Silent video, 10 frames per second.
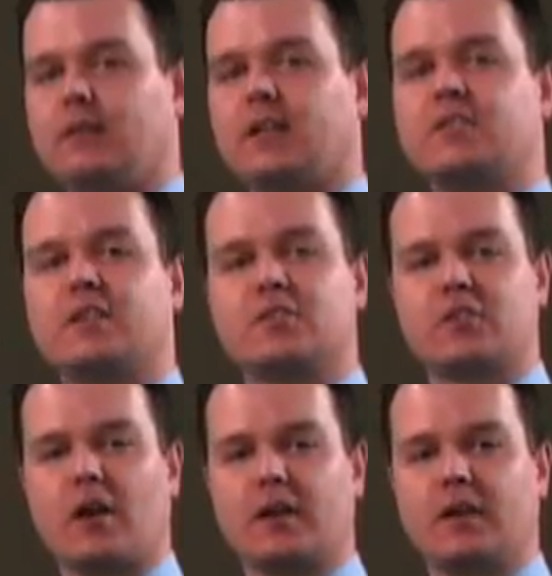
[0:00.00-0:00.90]
Let's get
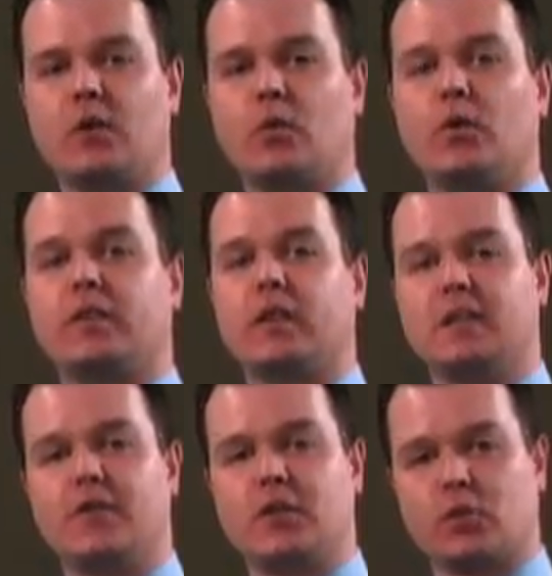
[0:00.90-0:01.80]
started with the
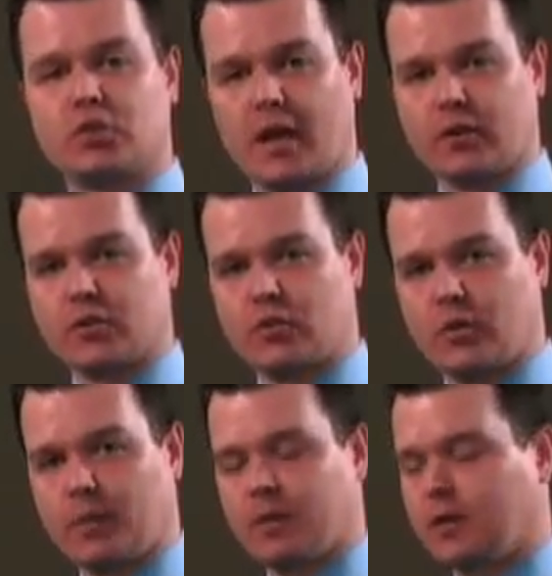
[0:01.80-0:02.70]
individual channel strip.